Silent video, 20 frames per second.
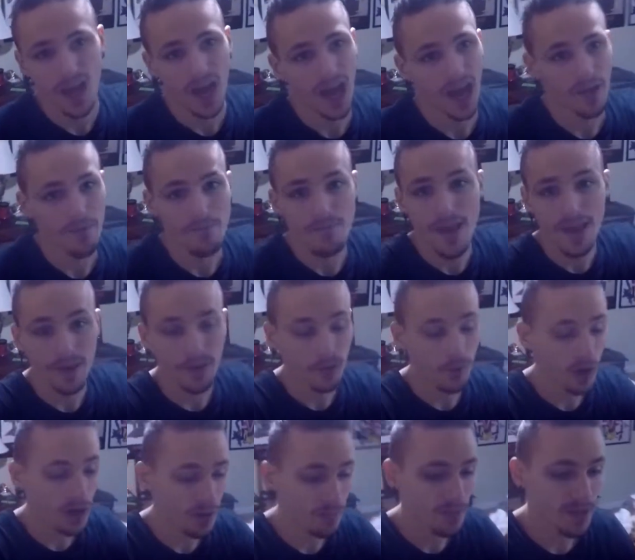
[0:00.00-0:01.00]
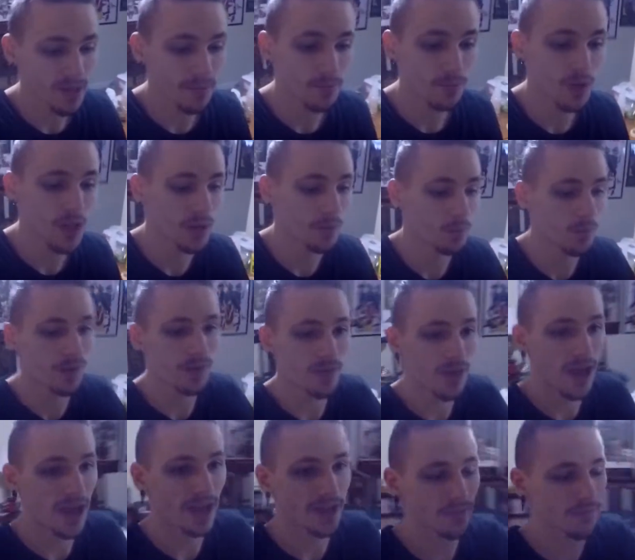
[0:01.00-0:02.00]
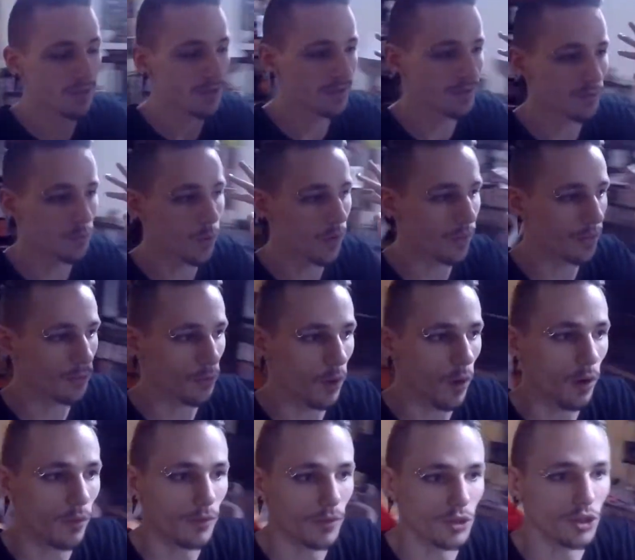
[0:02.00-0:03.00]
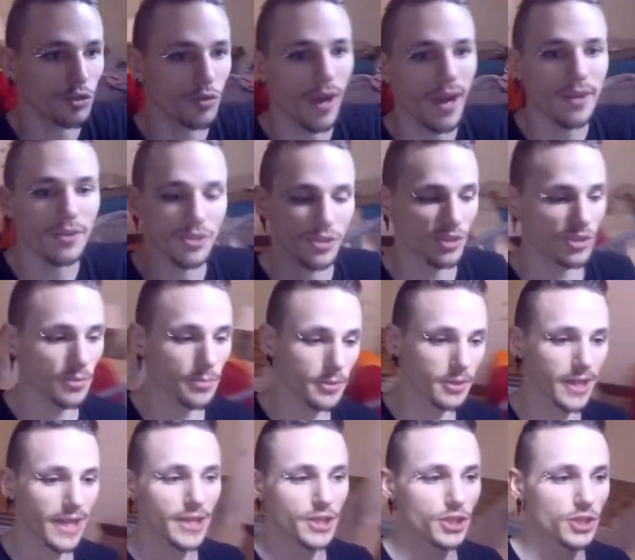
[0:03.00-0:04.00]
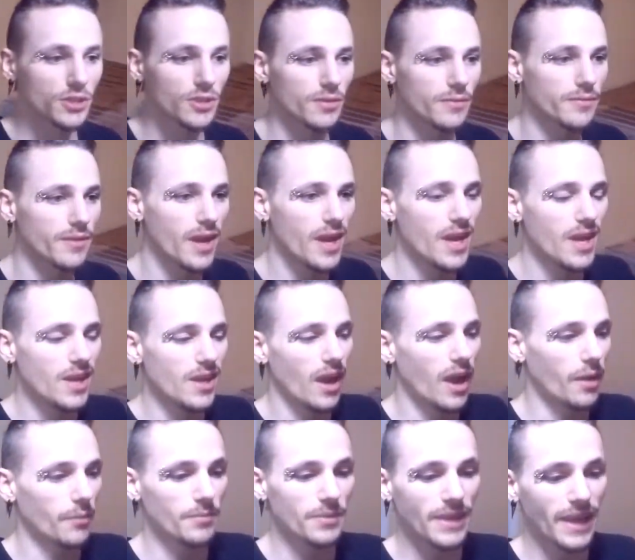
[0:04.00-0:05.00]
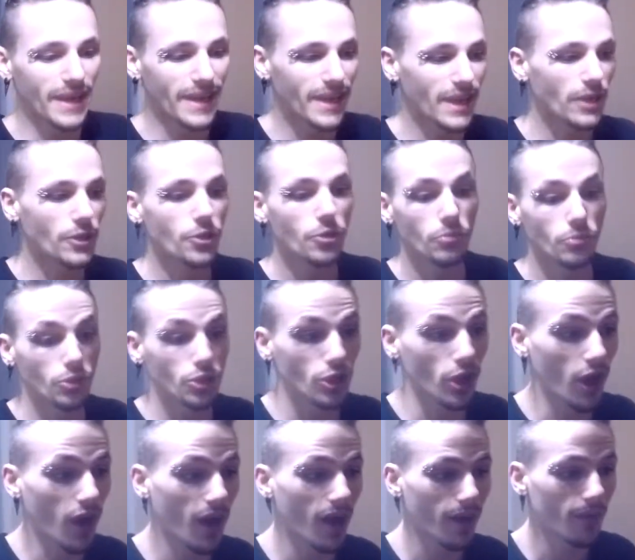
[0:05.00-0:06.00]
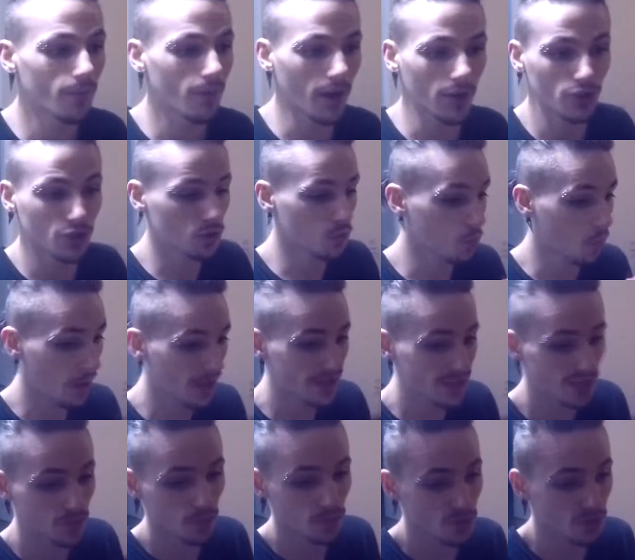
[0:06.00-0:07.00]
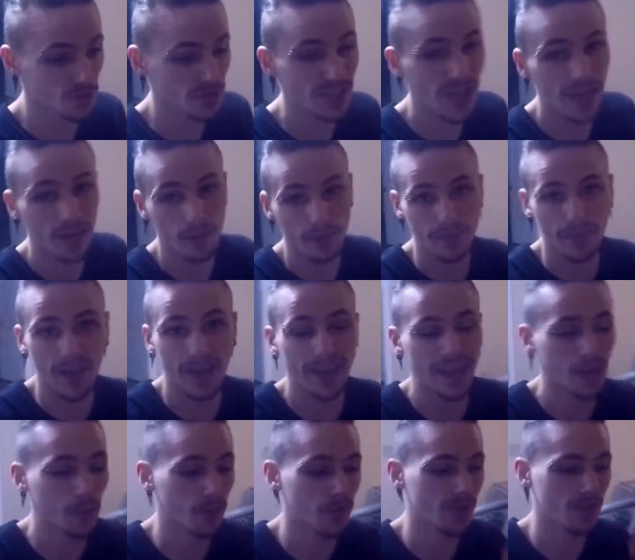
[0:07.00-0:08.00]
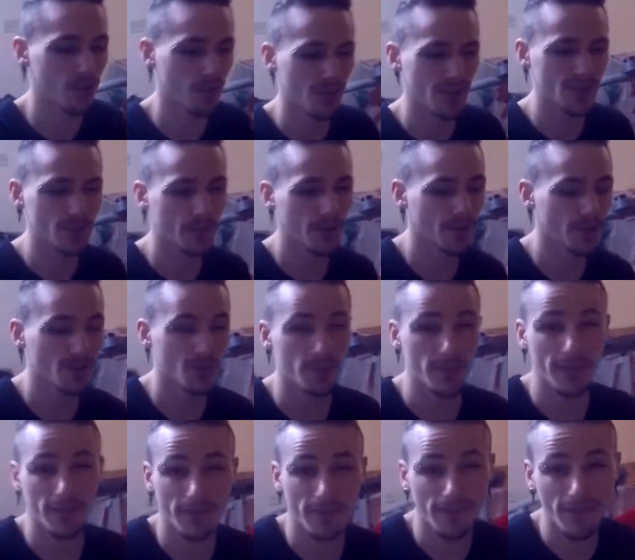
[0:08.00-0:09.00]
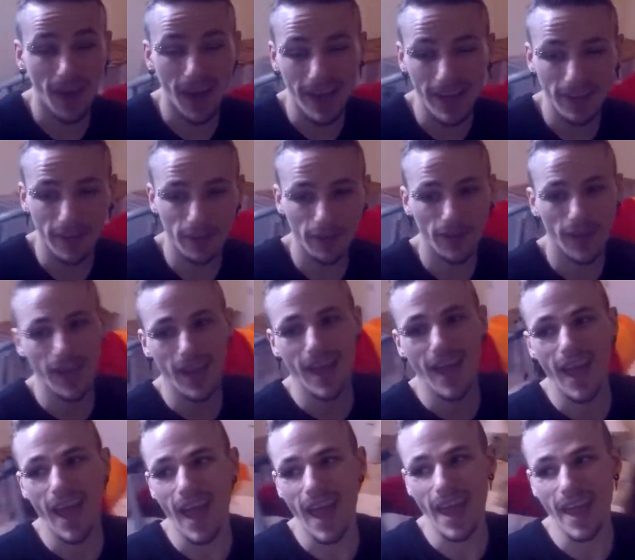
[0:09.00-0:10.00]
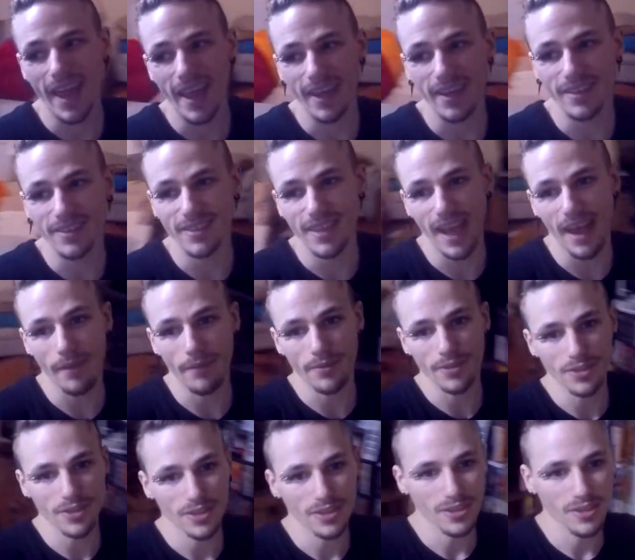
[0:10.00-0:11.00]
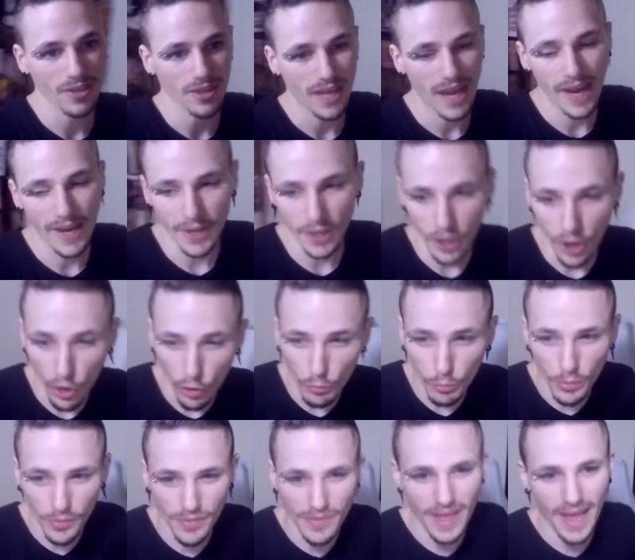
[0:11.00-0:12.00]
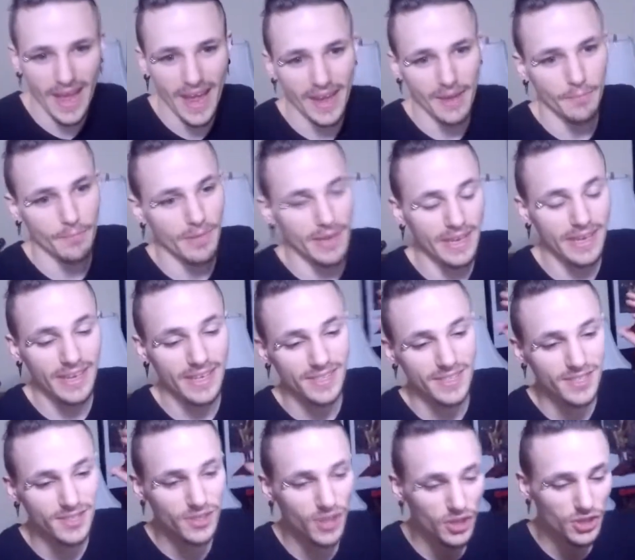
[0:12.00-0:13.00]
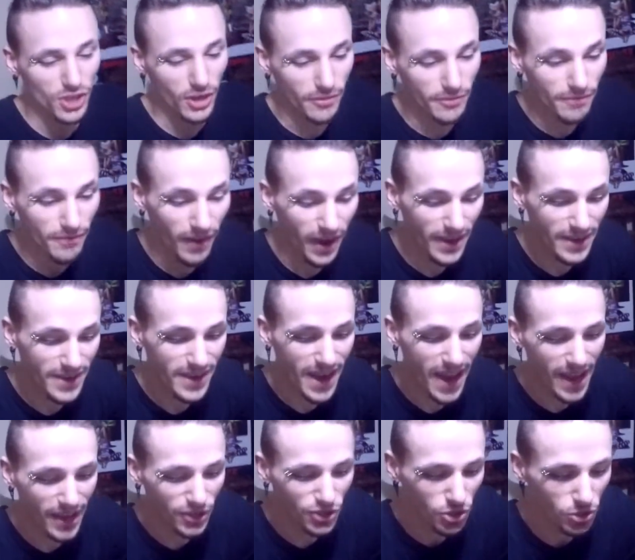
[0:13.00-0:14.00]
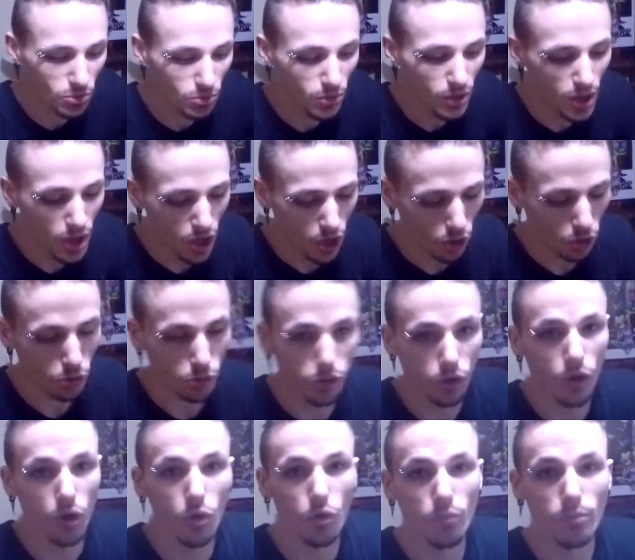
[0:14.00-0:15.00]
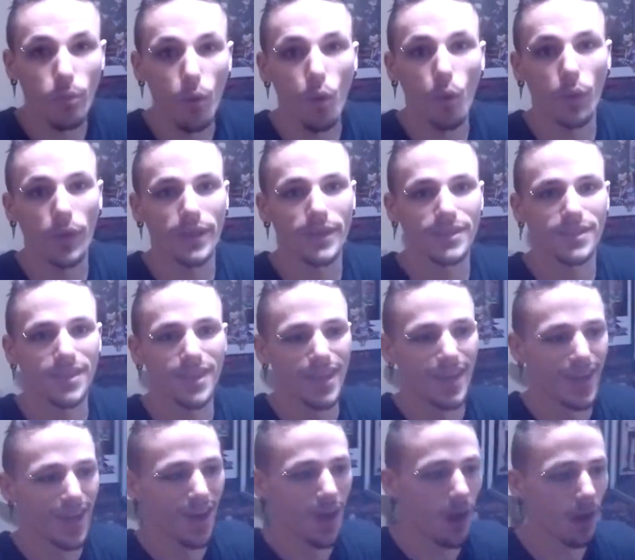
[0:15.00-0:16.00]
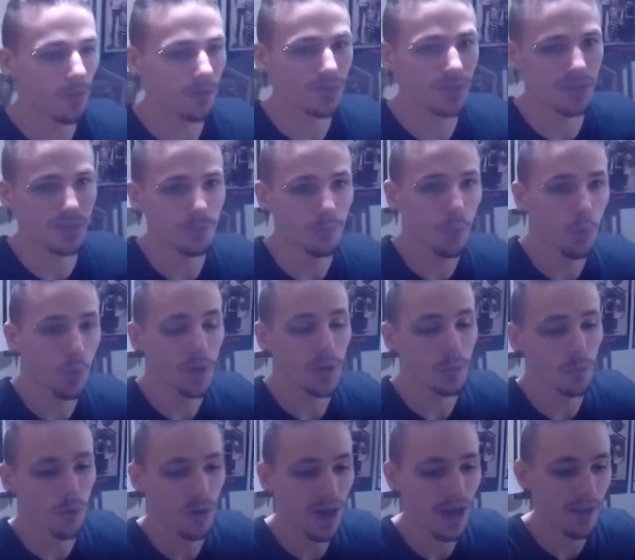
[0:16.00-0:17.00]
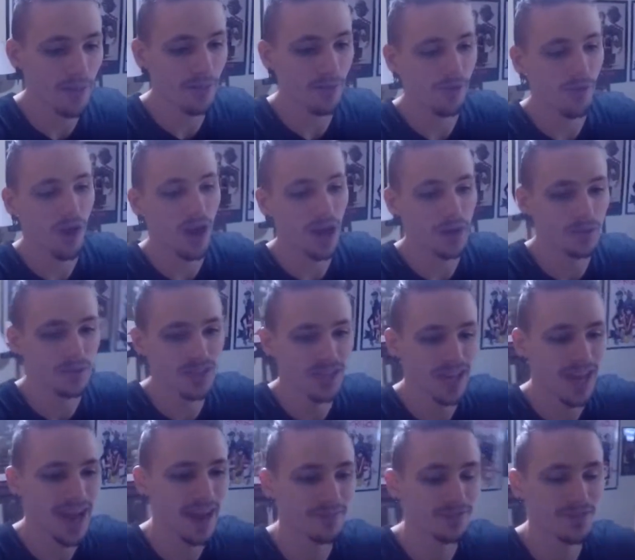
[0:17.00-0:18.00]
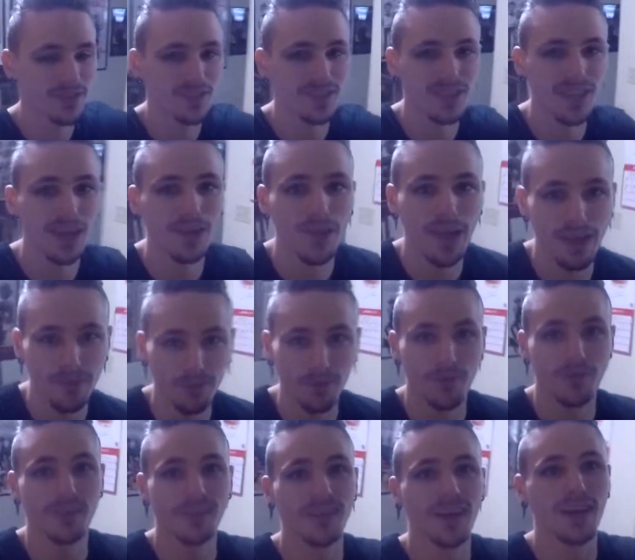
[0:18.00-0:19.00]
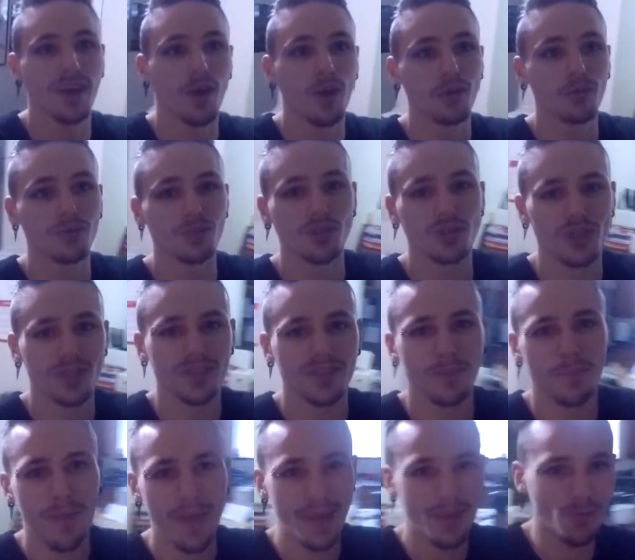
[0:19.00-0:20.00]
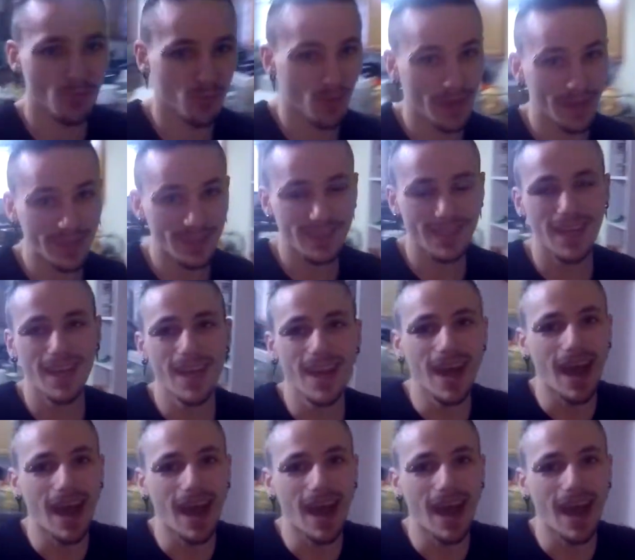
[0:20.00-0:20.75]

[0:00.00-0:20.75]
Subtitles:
I met a lot of people. I went through all the trials and tribulation of getting a new job twice, which was terrifying. I went through the experience of being fired and having to kind of cope with that and being in such a financial low point, to the point where I thought I was going to have to sell everything I owned just to pay rent.